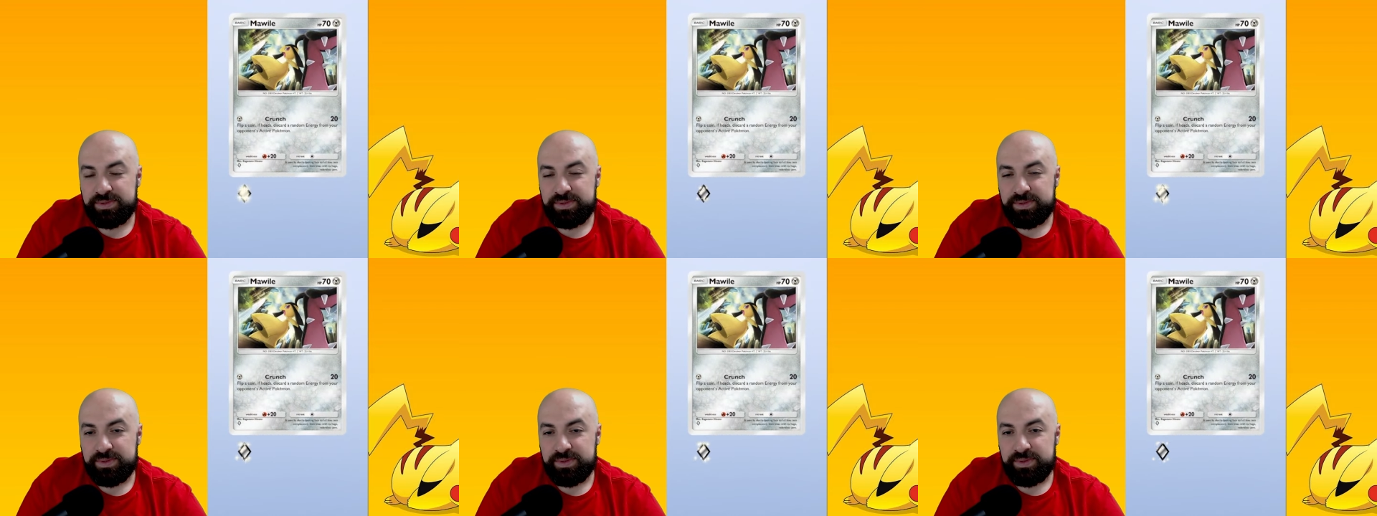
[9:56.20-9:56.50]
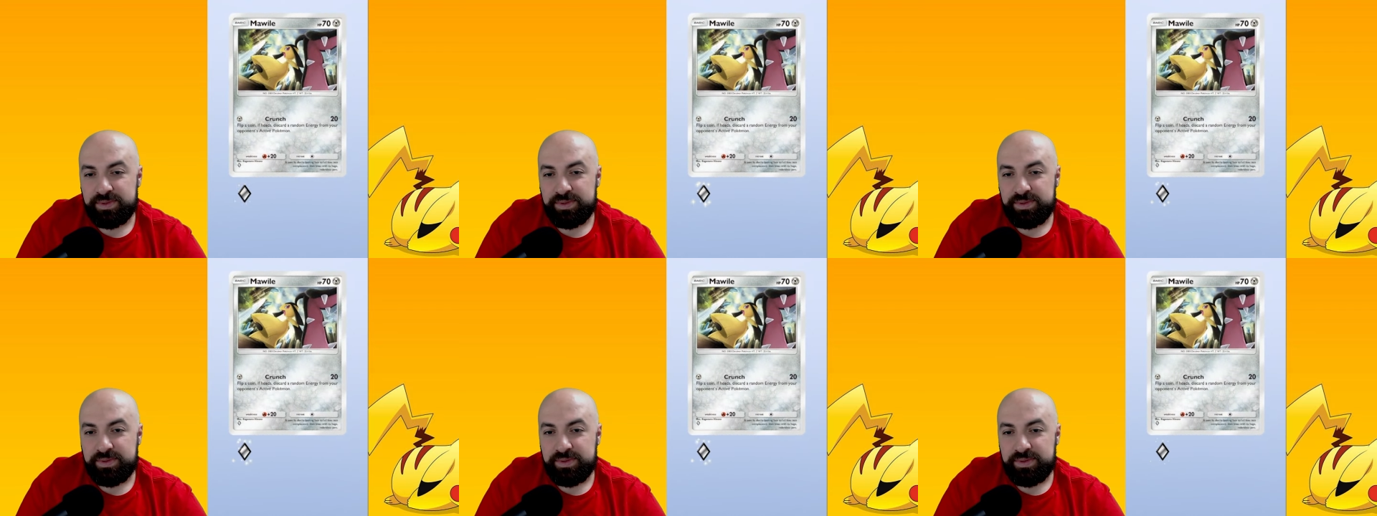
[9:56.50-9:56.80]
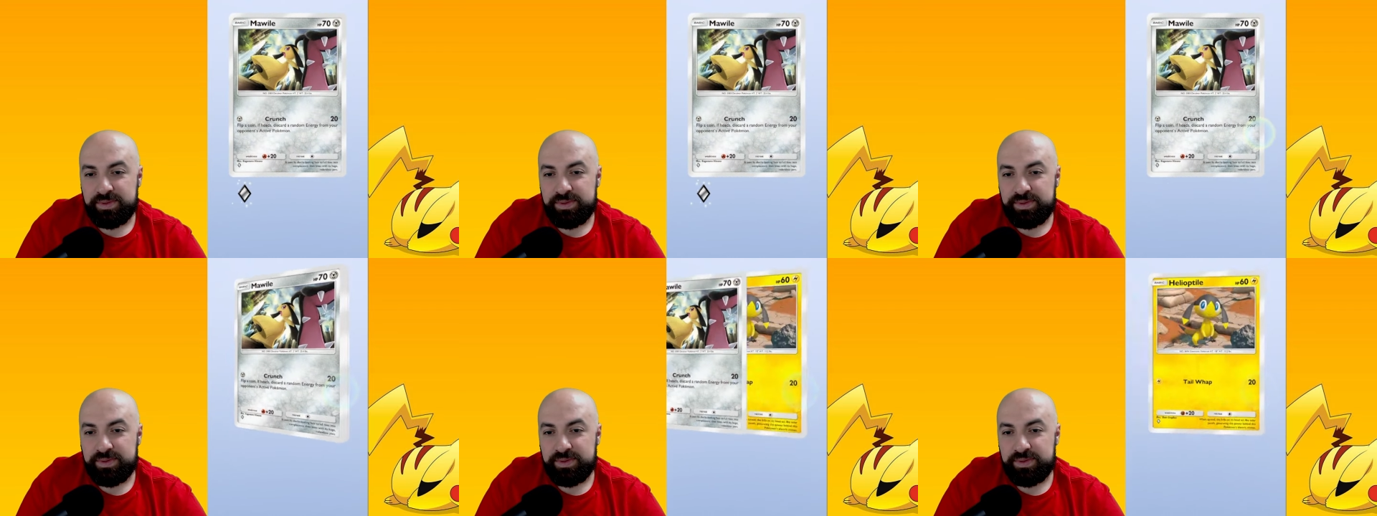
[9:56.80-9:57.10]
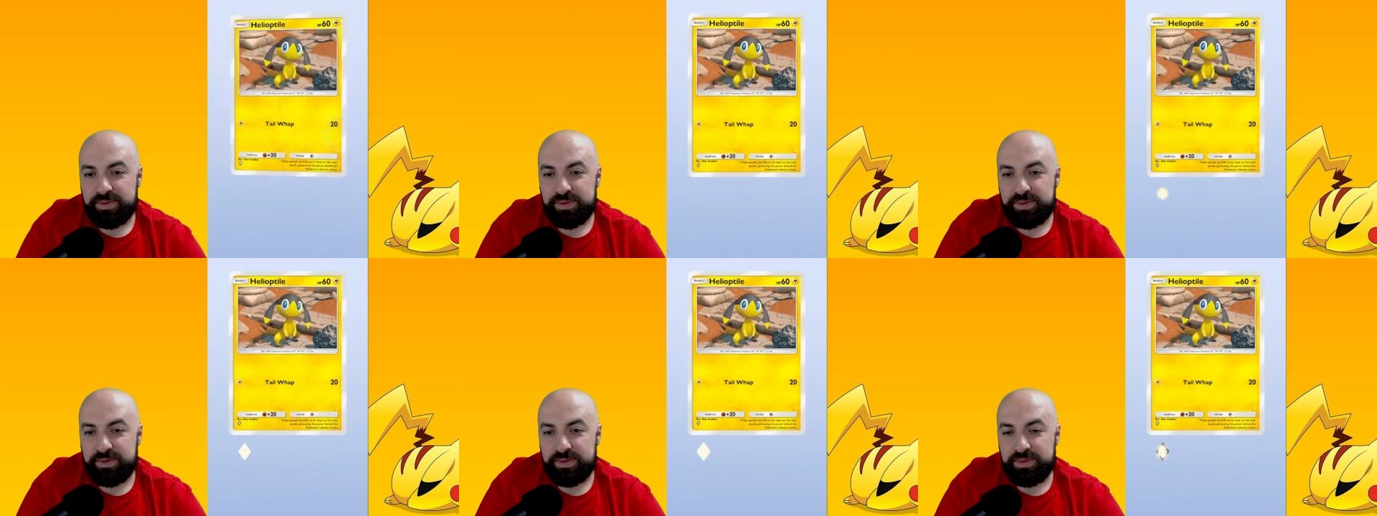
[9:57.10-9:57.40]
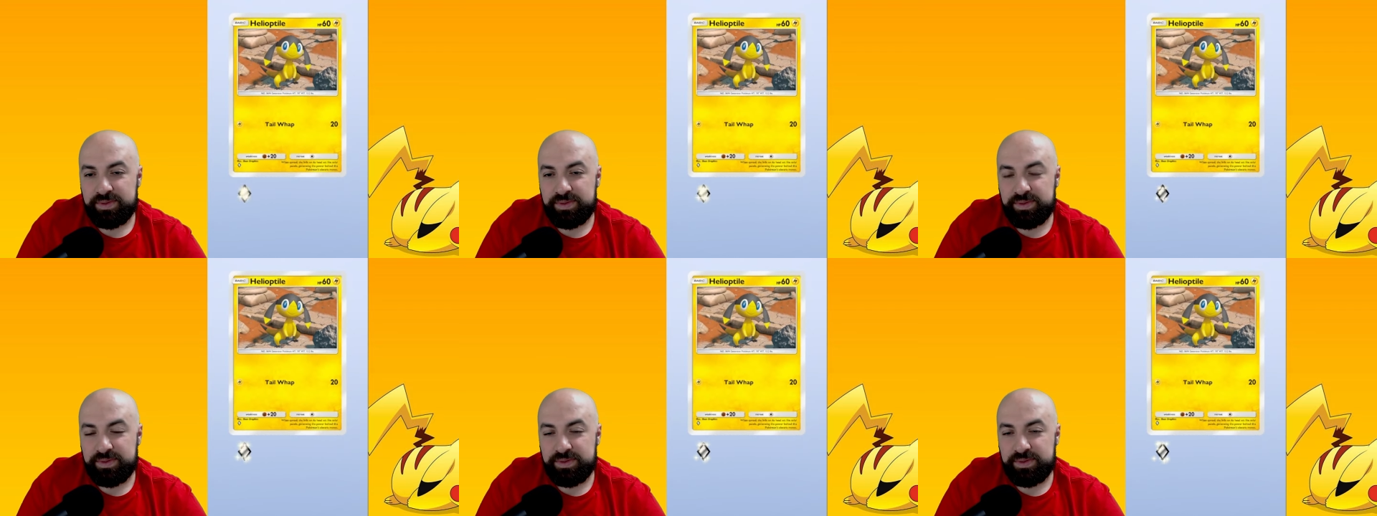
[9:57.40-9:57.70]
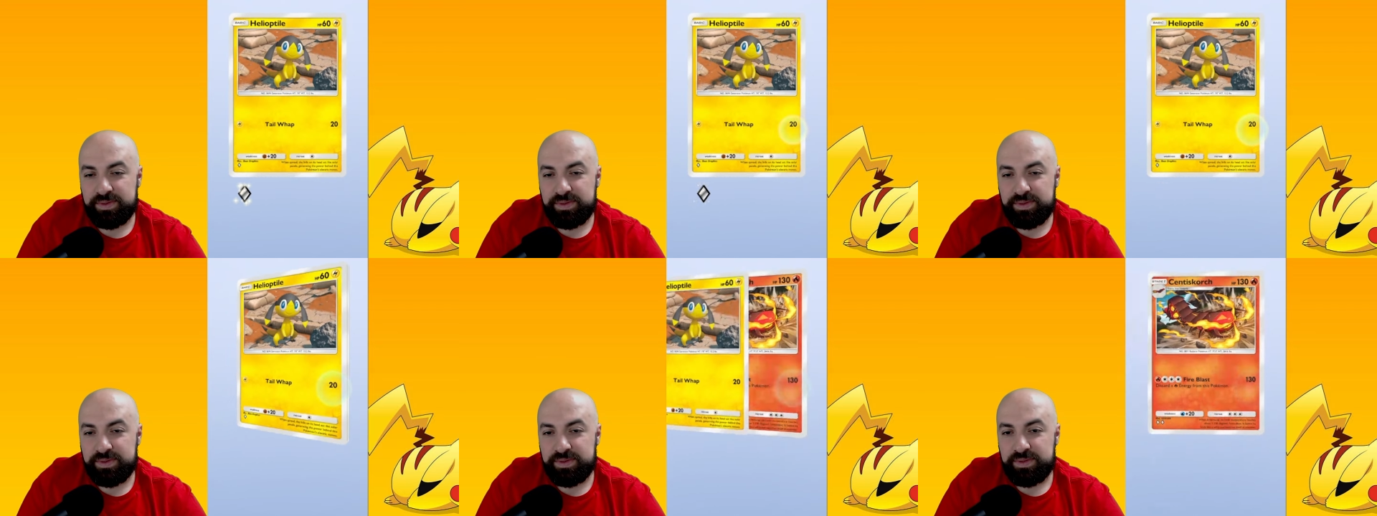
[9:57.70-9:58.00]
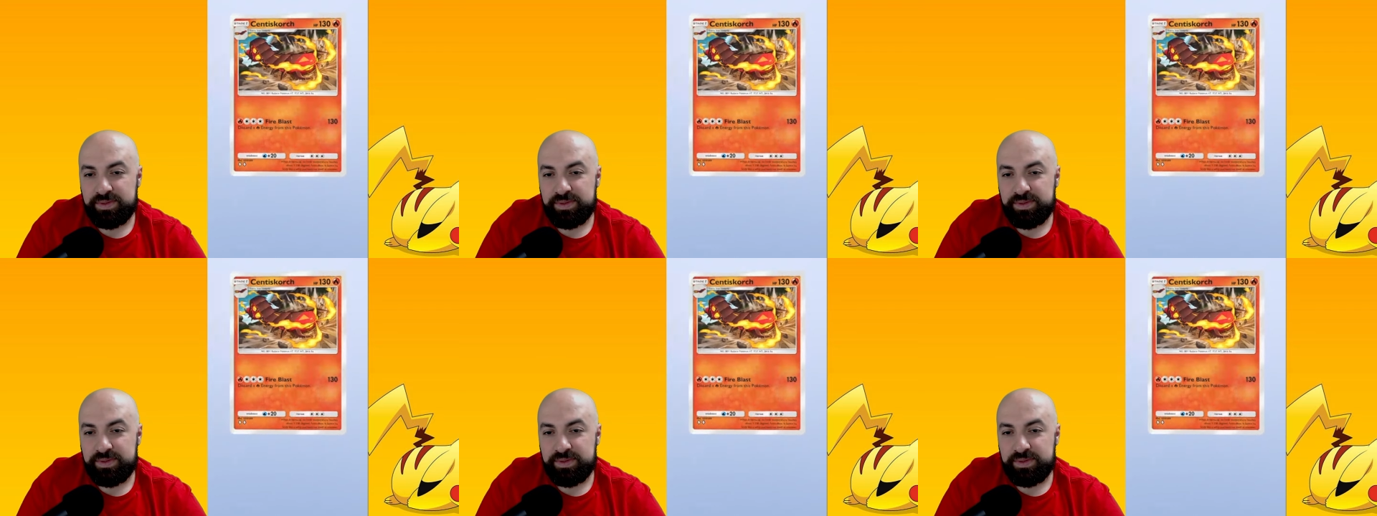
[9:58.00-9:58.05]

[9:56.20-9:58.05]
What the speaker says: (silence)